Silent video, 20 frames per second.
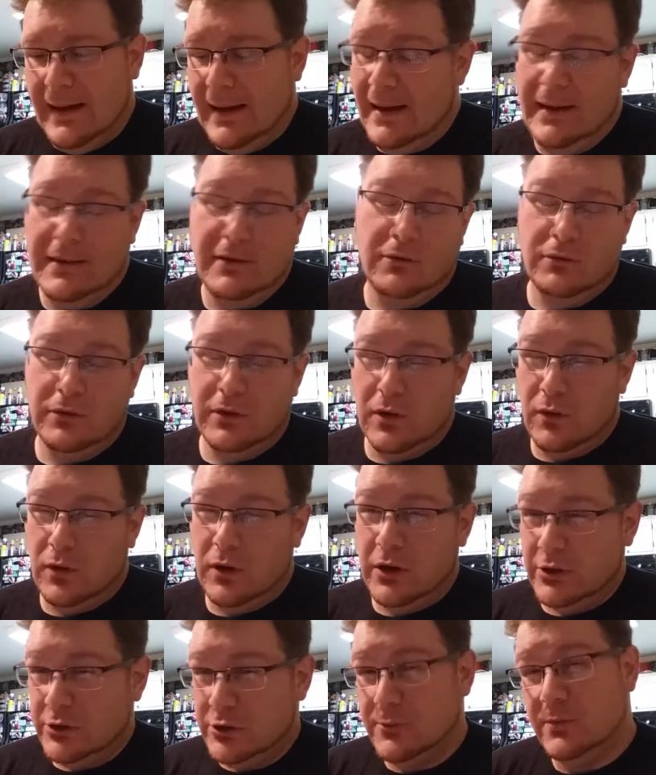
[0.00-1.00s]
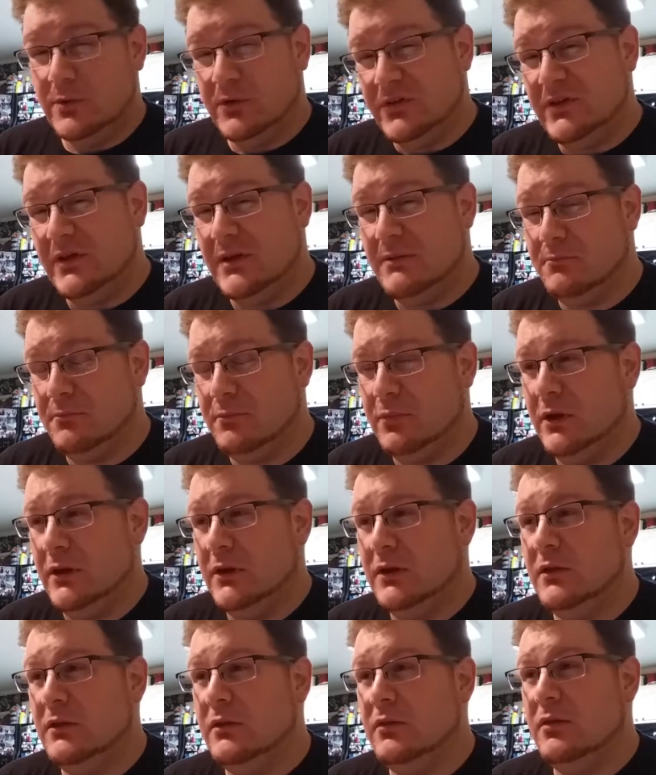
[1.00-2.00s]
I don't know 100%, but
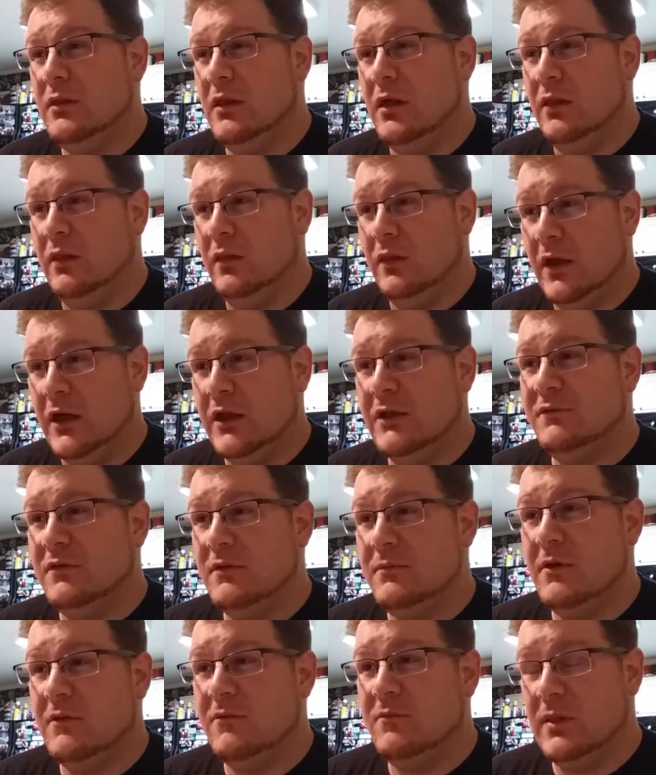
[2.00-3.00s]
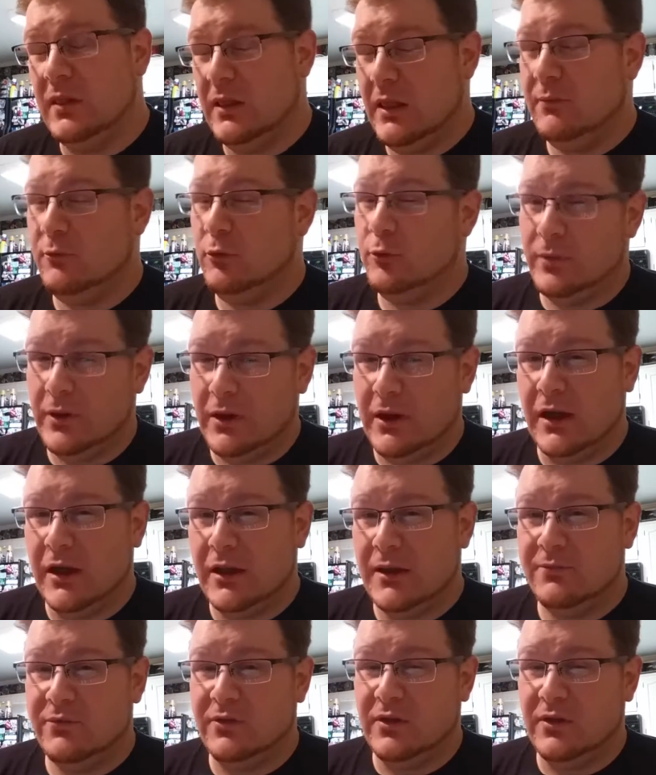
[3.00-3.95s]
a lot of them have been labeled bacatums,